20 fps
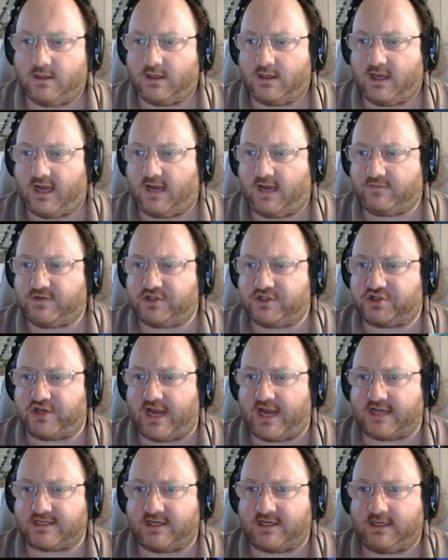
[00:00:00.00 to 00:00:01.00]
After
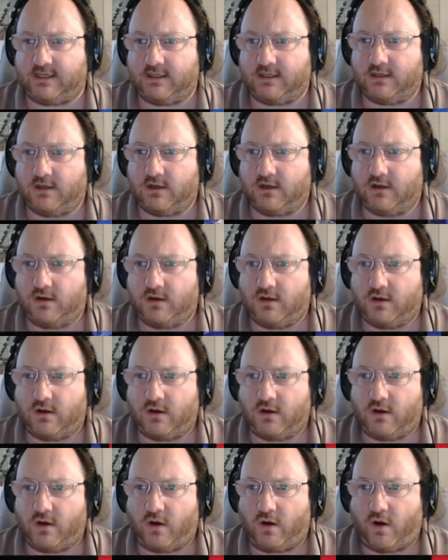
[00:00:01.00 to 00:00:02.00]
Shatter,
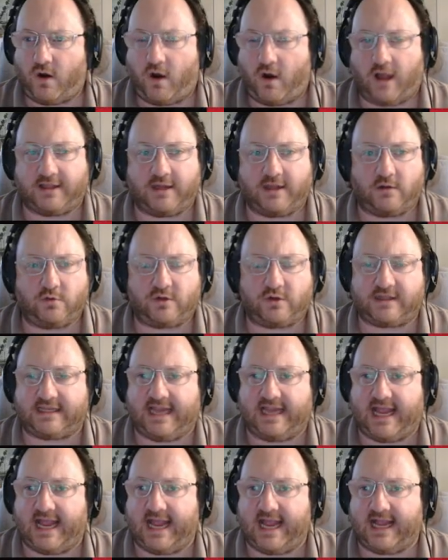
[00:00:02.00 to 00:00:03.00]
I think I'll look at
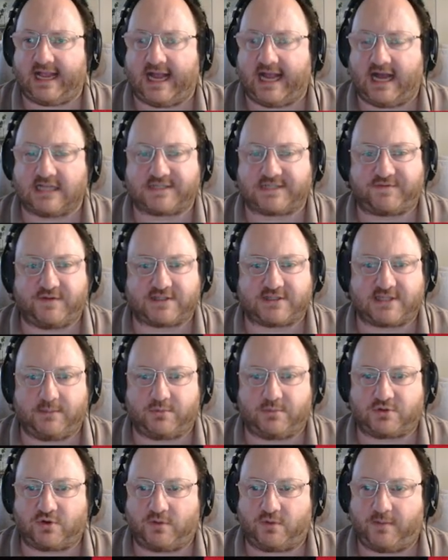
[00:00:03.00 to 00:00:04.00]
the air cards first, and then
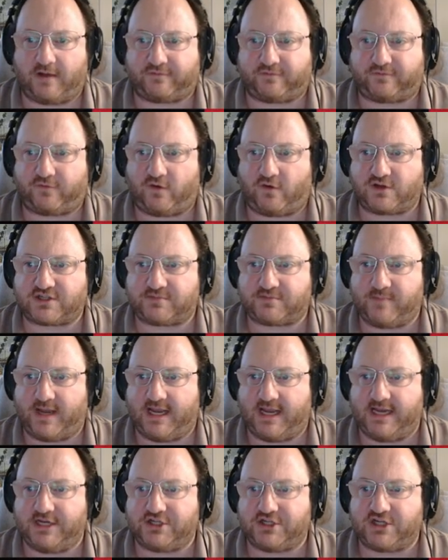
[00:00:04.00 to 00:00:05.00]
we'll talk about Frost
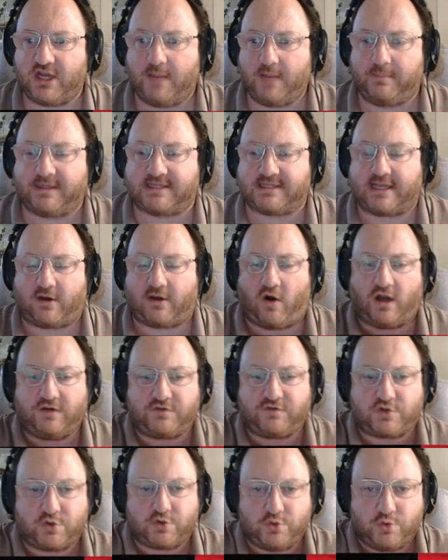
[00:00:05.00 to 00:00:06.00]
Mage, because they kind
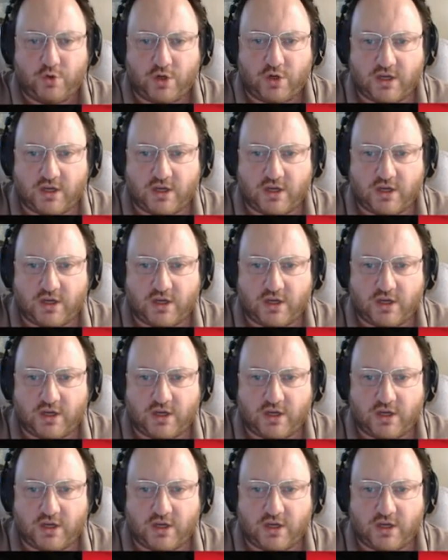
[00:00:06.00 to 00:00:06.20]
of do